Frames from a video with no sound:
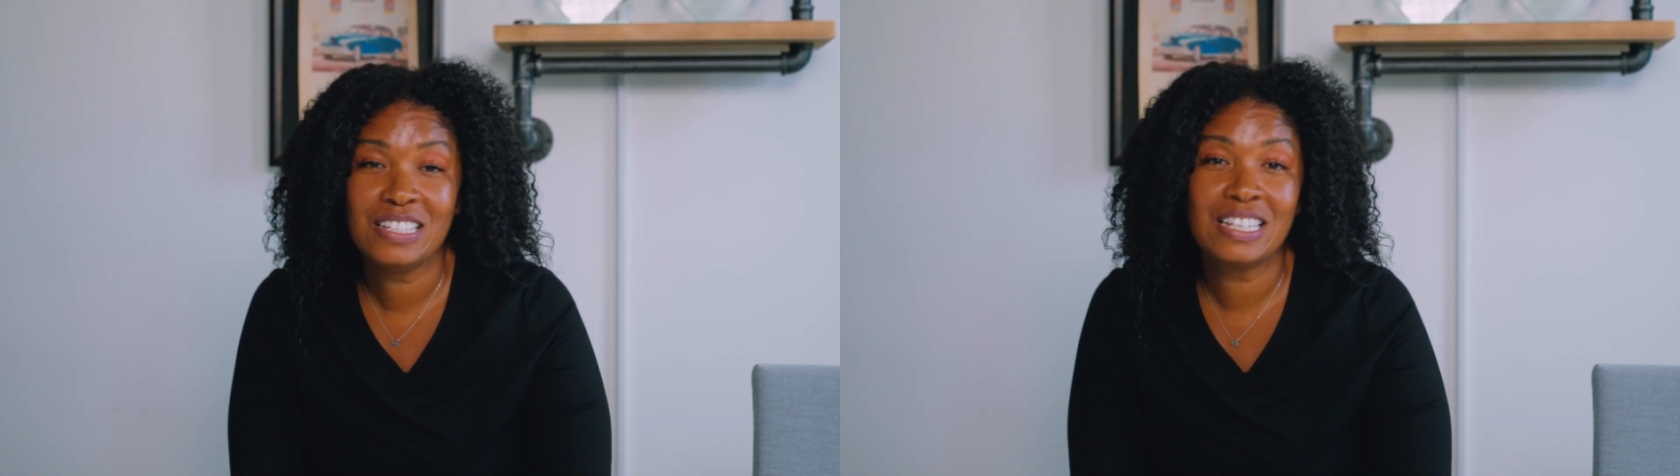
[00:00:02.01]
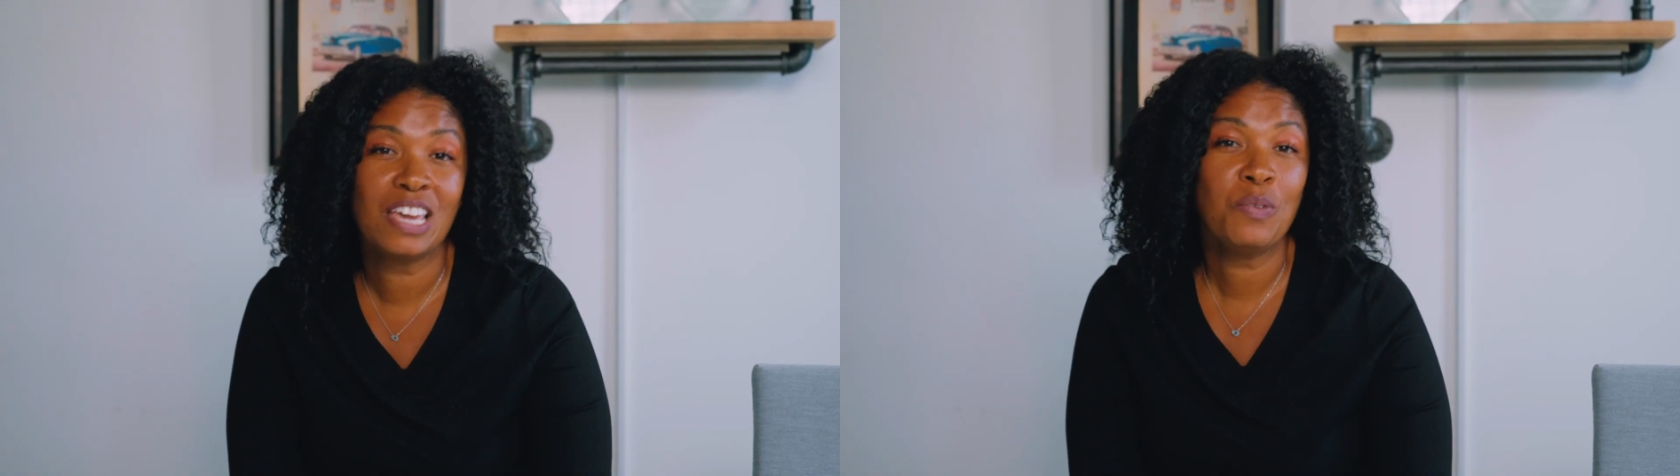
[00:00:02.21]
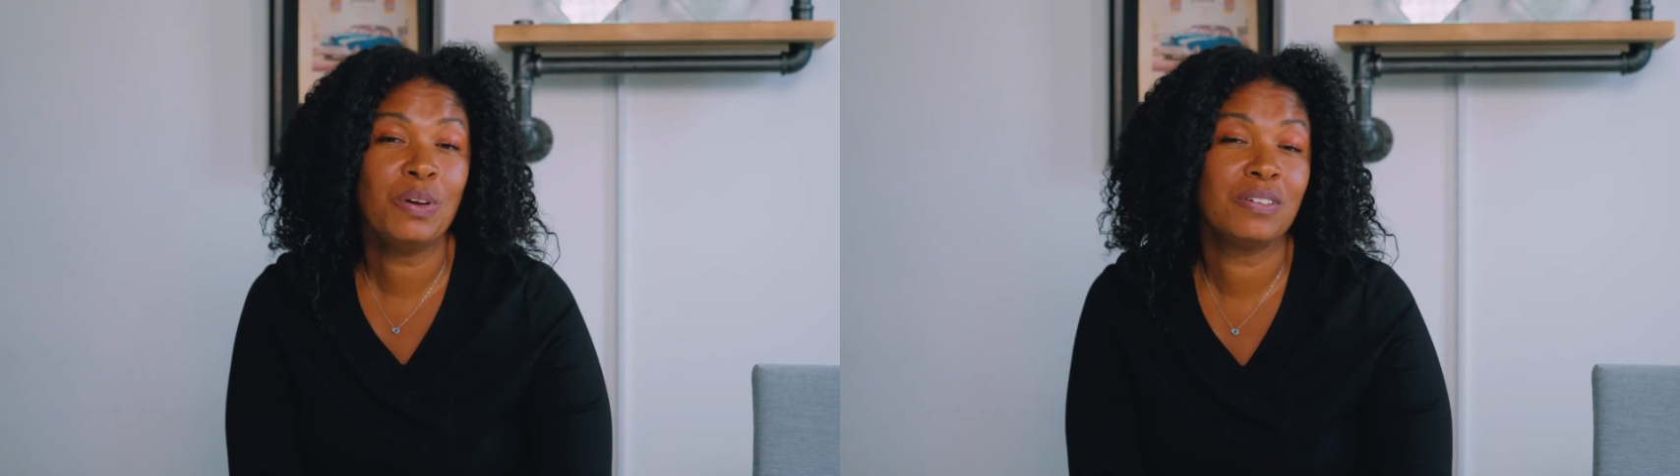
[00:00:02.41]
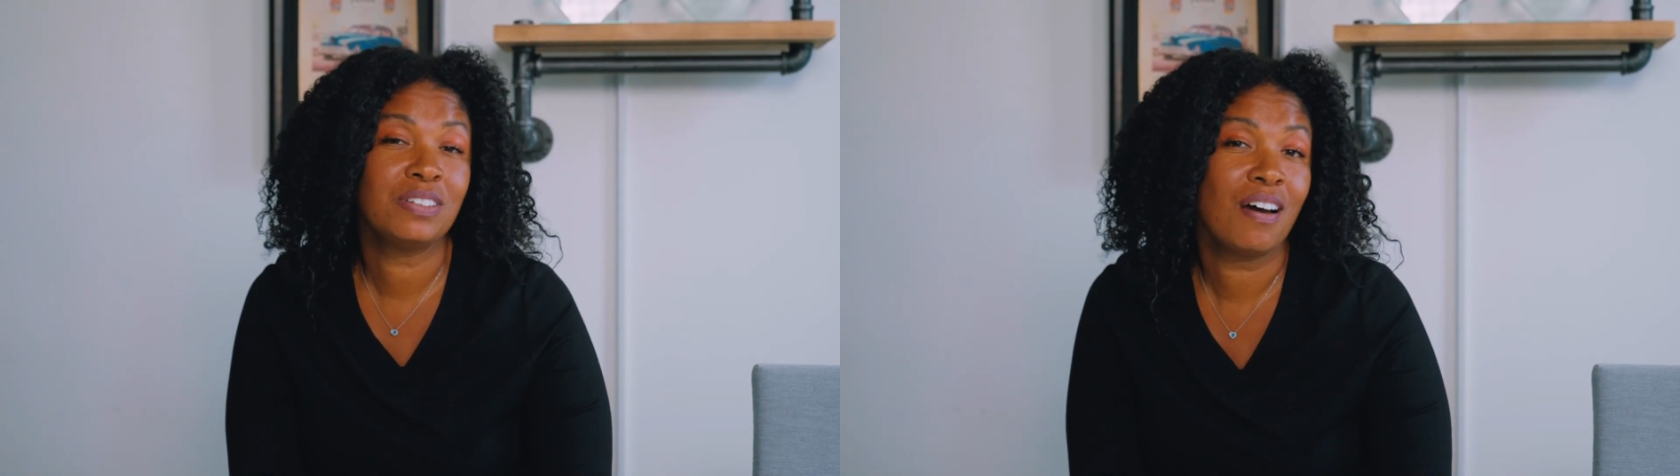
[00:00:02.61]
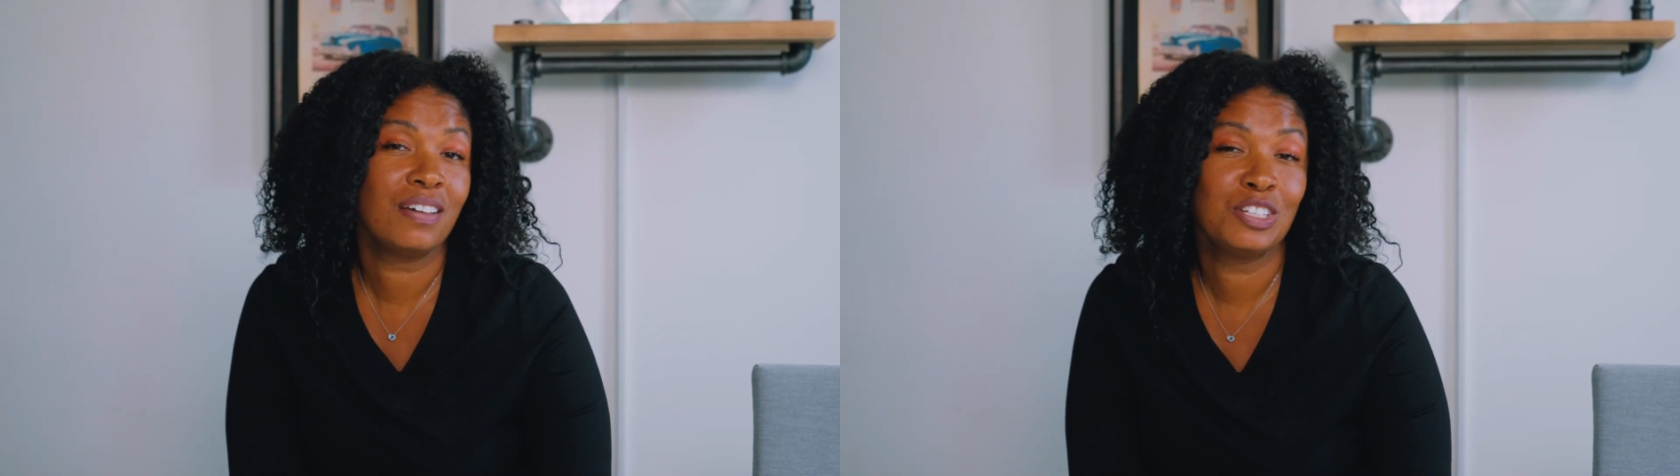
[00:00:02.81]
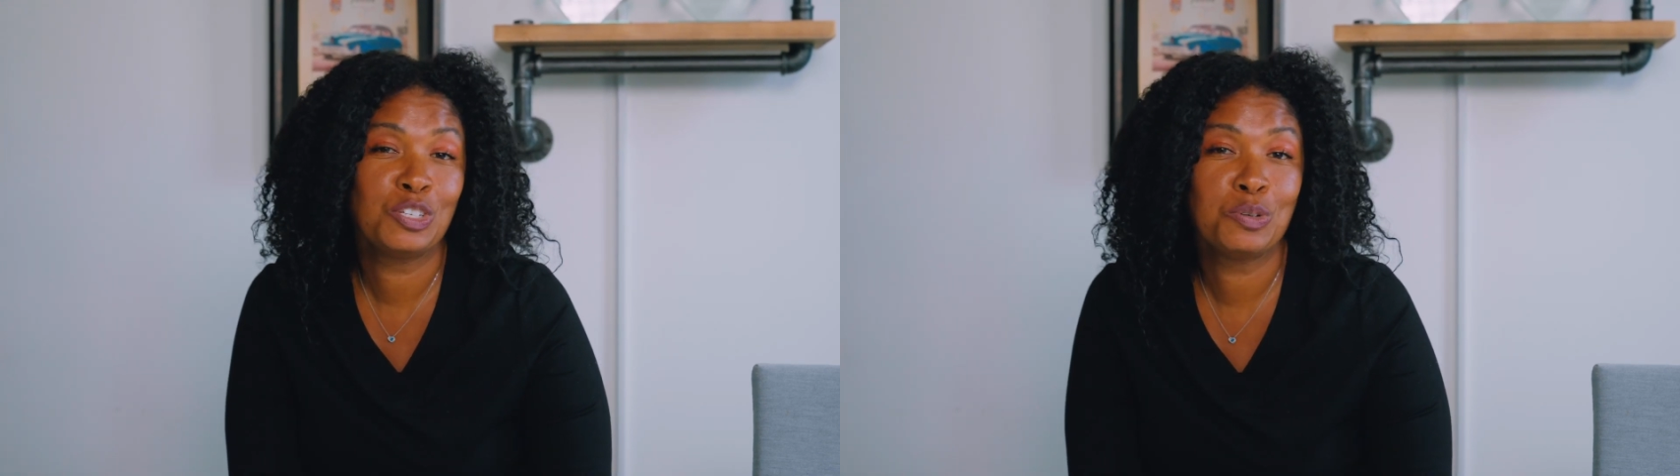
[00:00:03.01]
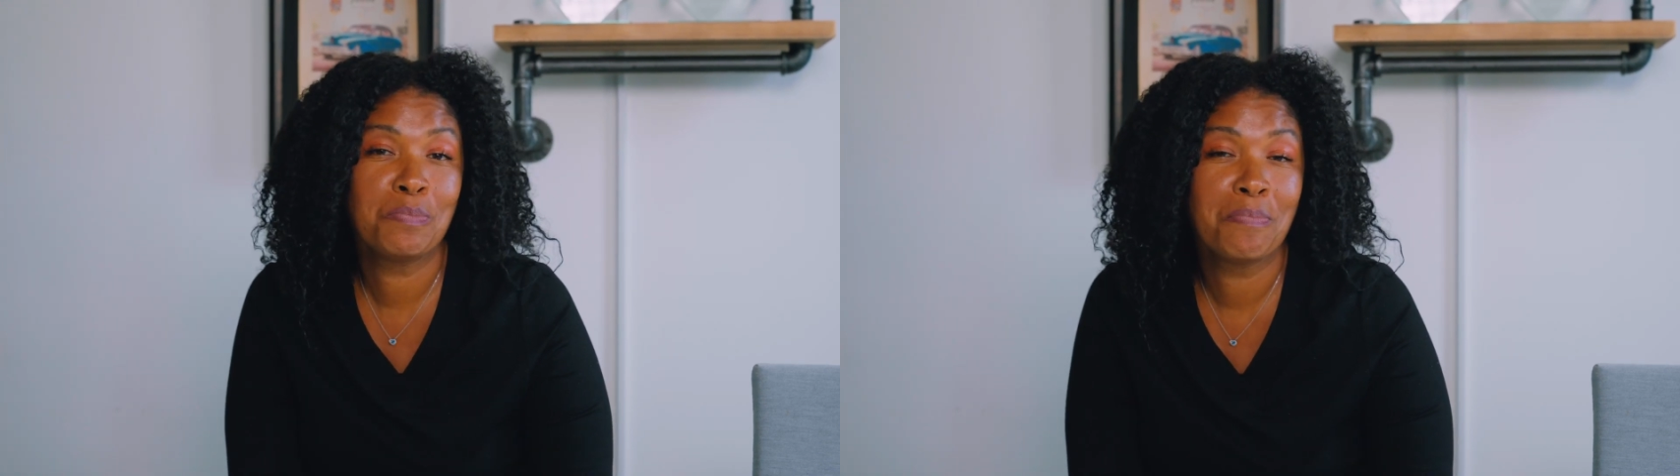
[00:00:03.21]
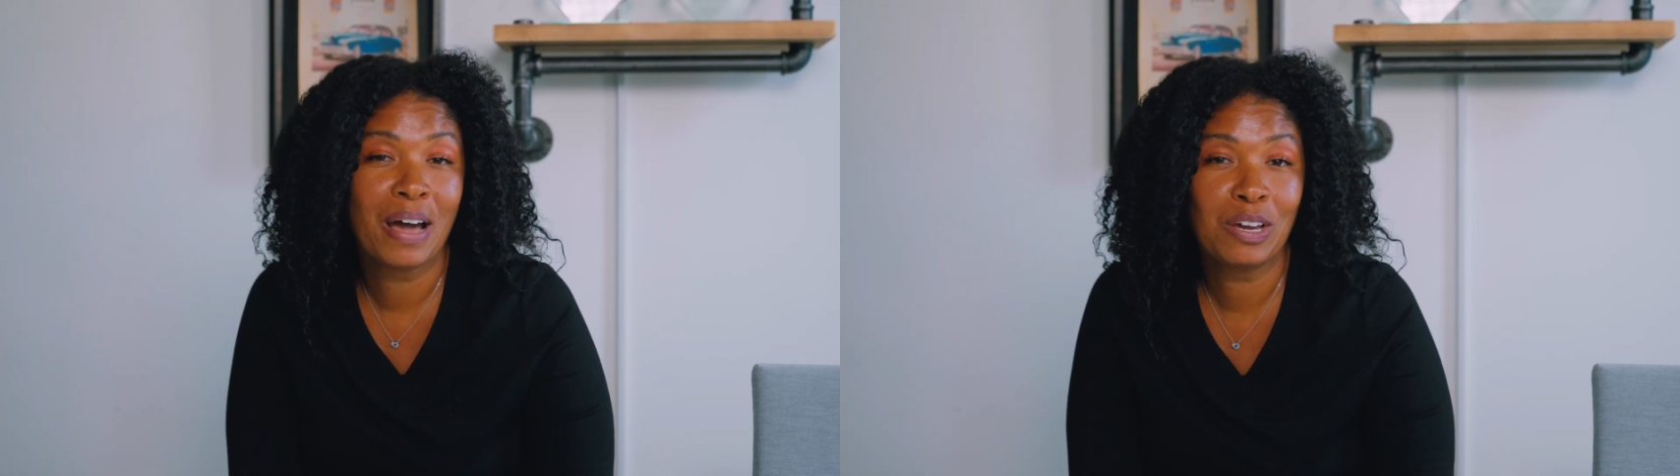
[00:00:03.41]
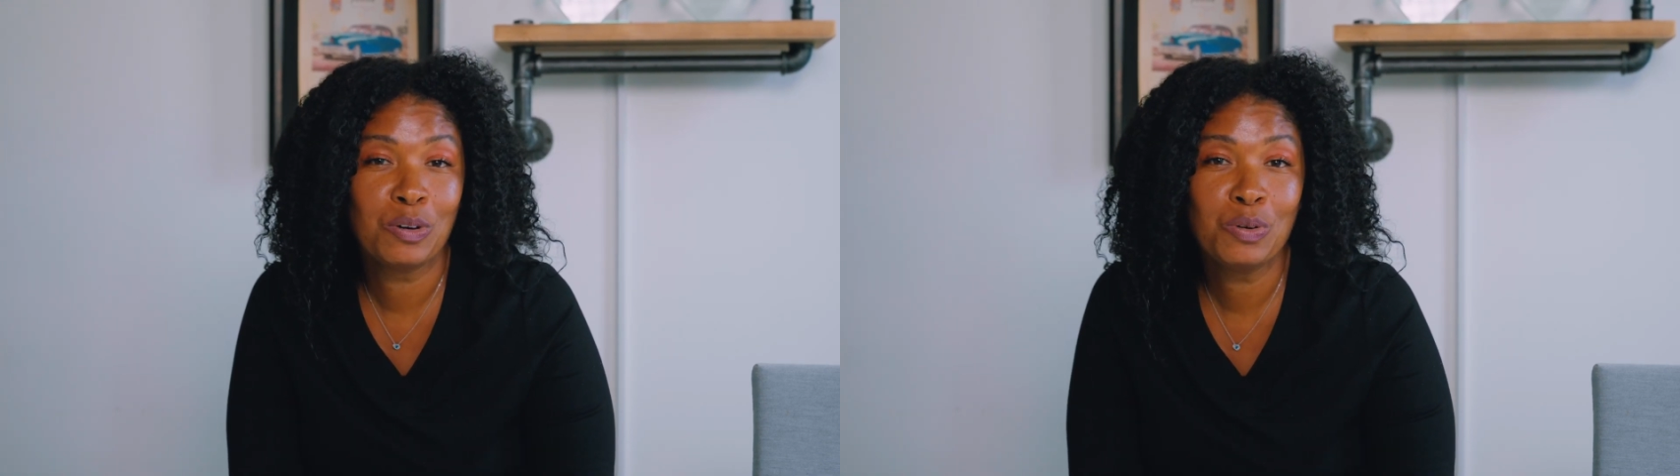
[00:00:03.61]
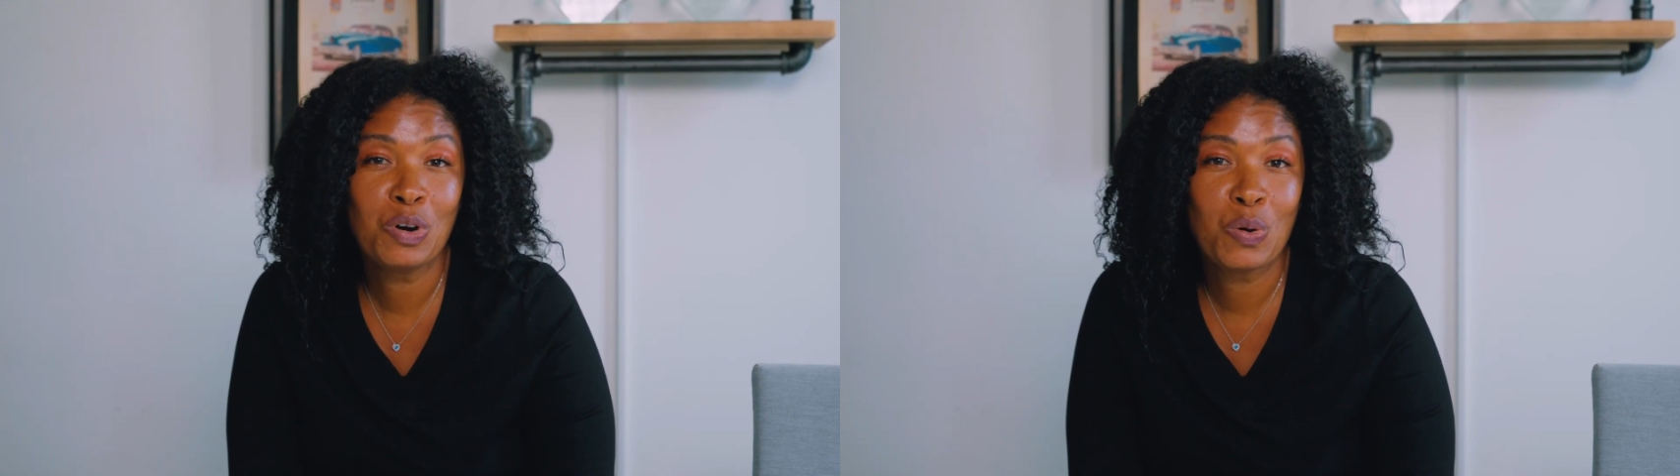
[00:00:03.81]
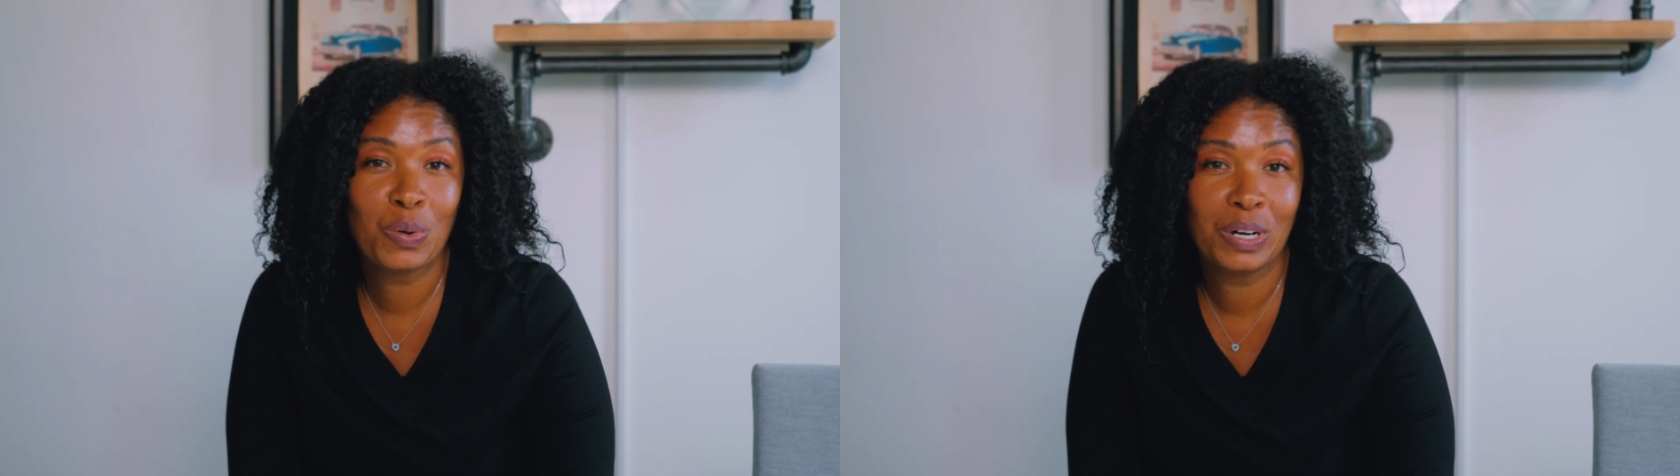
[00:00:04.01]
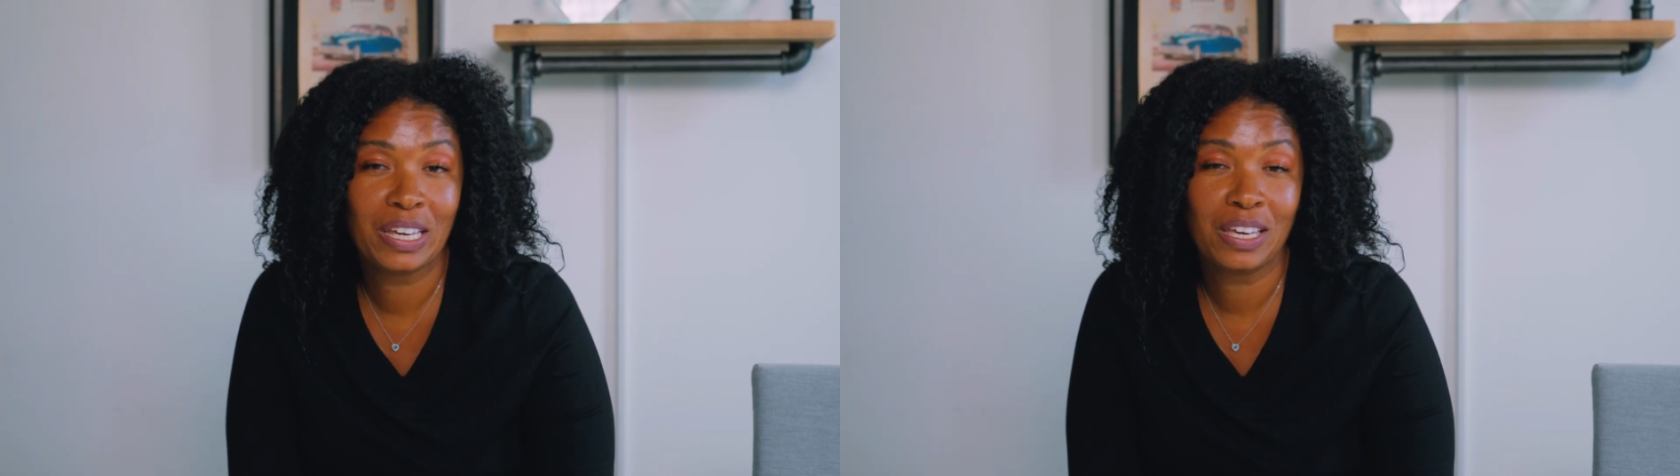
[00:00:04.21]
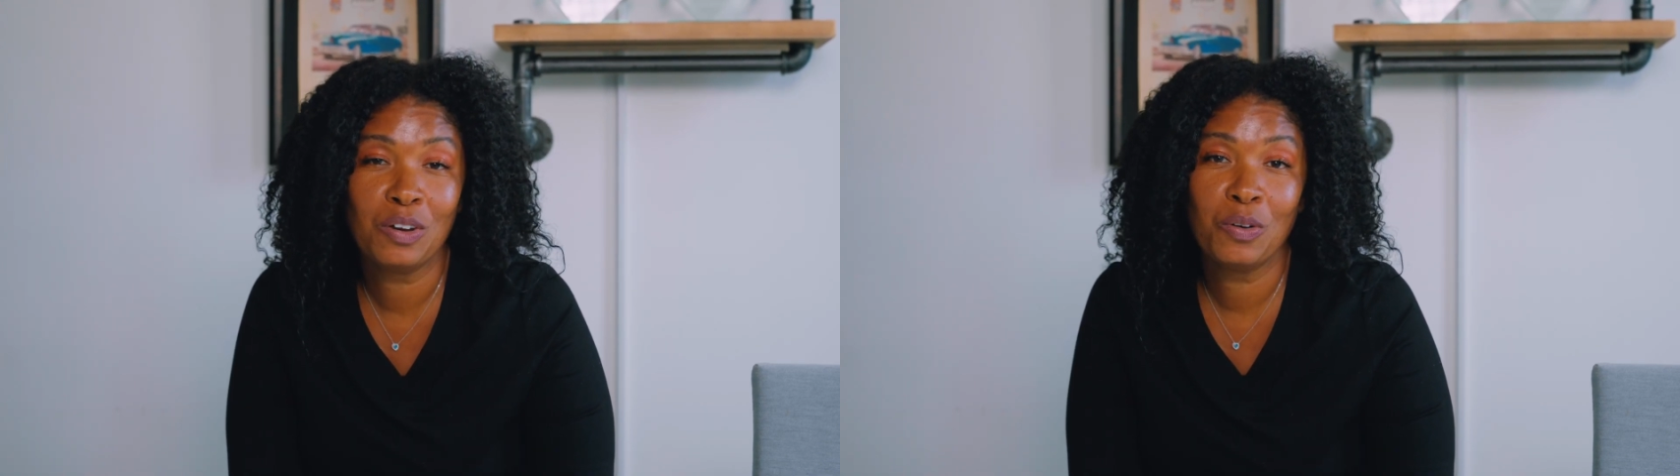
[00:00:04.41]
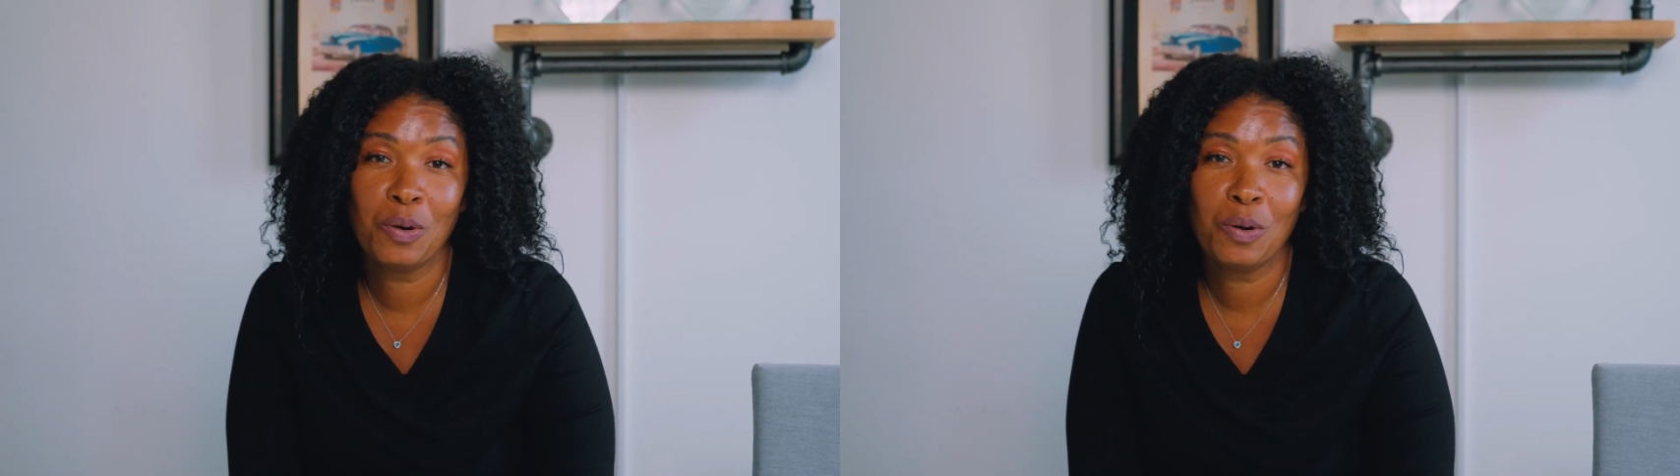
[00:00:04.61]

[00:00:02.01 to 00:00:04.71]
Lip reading: Today we are talking to Michael Kornegay,